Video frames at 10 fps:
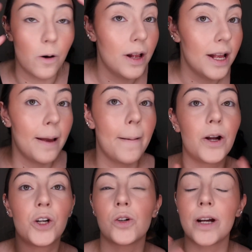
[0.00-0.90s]
all
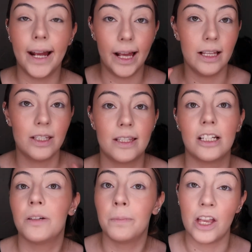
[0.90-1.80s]
creates
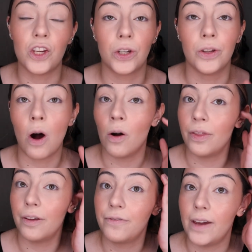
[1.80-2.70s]
the dimension
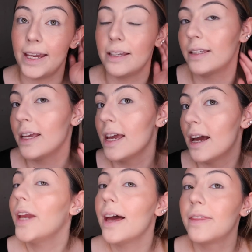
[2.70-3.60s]
on the face.
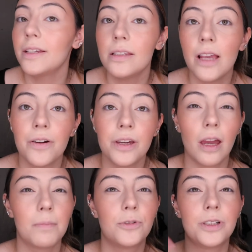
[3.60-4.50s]
So yeah, this is how you
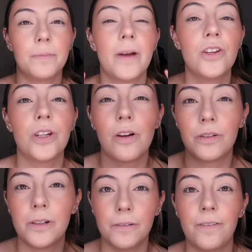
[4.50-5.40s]
get more dimension
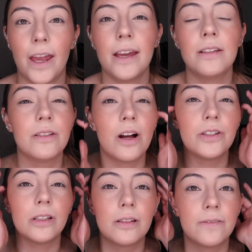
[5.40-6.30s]
on your face,
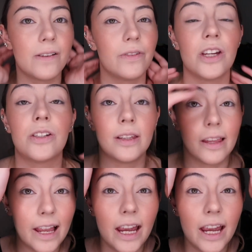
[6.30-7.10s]
not just the foundation